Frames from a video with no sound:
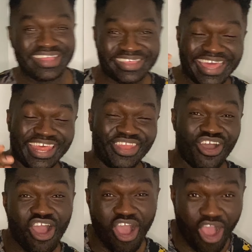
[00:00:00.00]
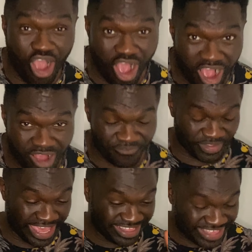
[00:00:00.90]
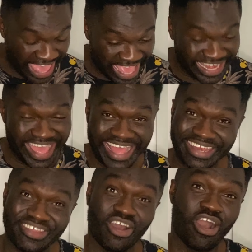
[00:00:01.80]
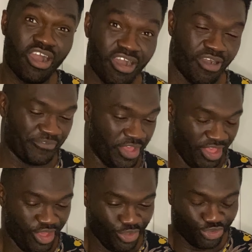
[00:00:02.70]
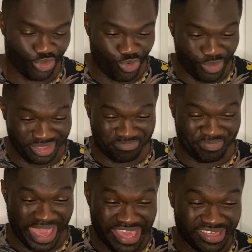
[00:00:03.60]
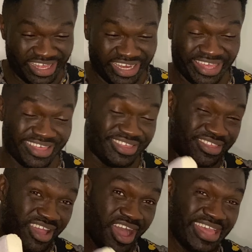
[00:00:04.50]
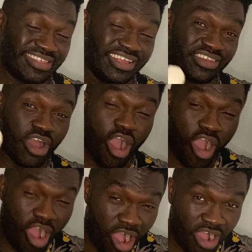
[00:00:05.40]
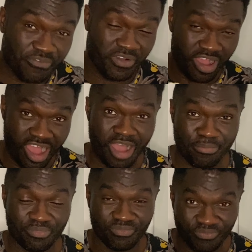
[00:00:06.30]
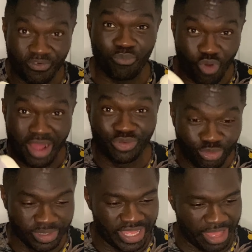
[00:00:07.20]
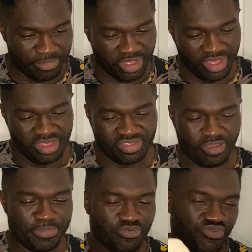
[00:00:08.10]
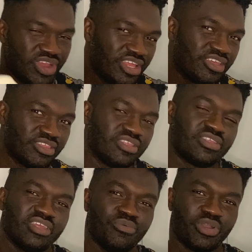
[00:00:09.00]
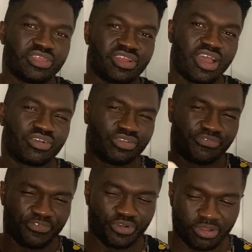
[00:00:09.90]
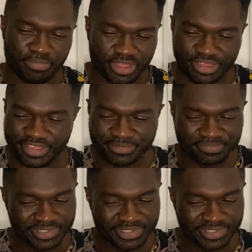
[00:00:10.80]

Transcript: 10.5, a 10.5. So it's basically a size and a half up from what I normally am. So it'd be really good to see what it's like on the foot on, because